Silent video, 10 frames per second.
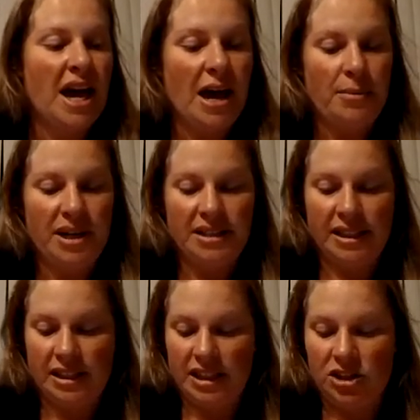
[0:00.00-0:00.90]
And
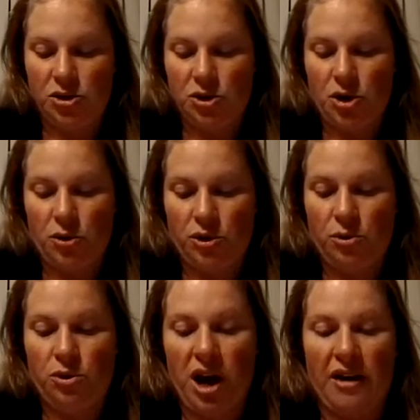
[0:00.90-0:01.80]
basically, you know,
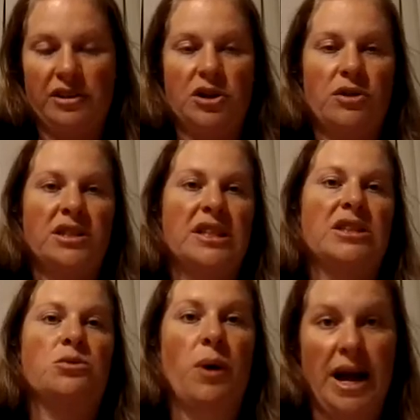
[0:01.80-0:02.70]
you have to know the
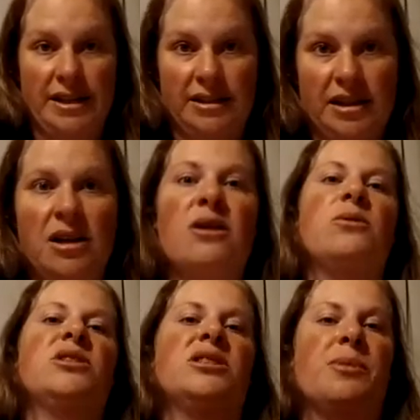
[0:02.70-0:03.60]
6 rights,
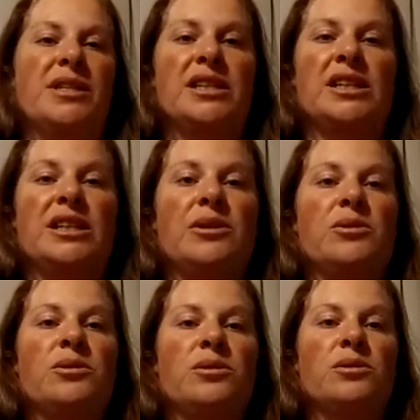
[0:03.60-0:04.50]
which is
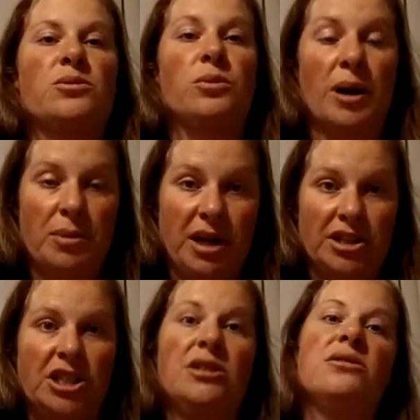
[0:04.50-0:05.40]
basically right
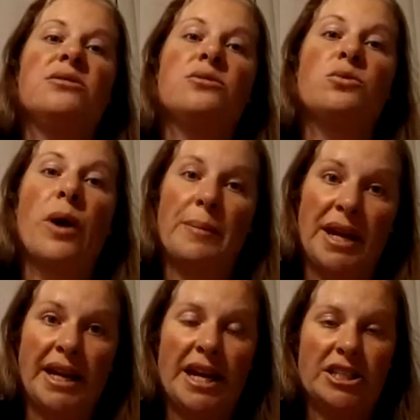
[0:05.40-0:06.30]
patient, right
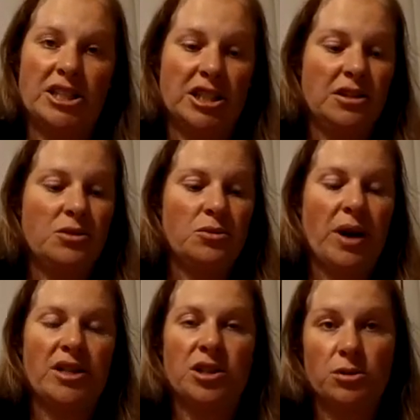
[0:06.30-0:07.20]
medication,
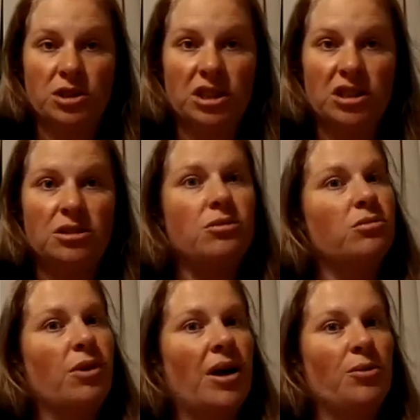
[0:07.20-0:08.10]
right dosage,
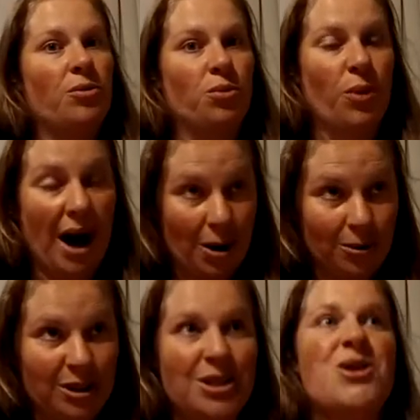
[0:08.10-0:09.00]
right
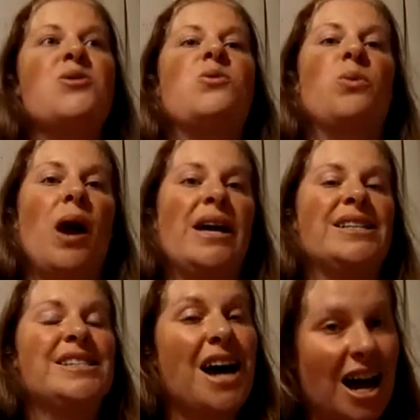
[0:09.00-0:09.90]
route, right
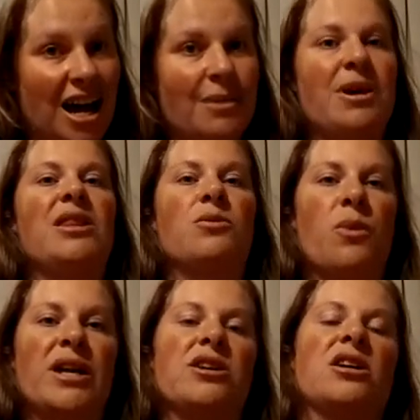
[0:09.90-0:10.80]
time, and then
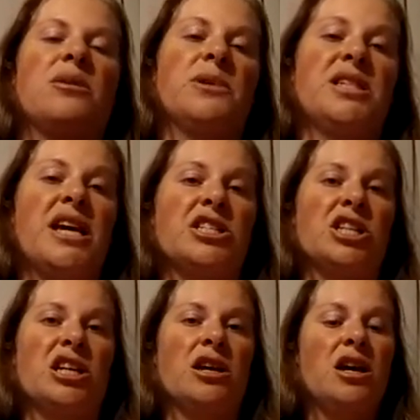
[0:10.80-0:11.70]
right
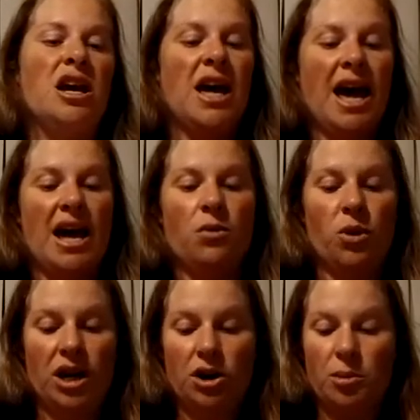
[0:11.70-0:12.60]
documentation.
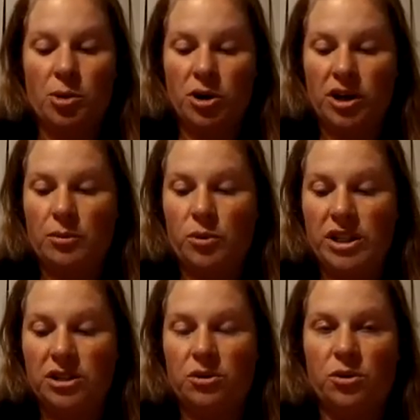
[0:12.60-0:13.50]
And in our program, we
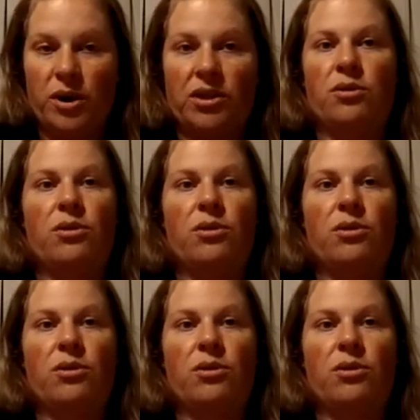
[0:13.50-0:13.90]
do I'm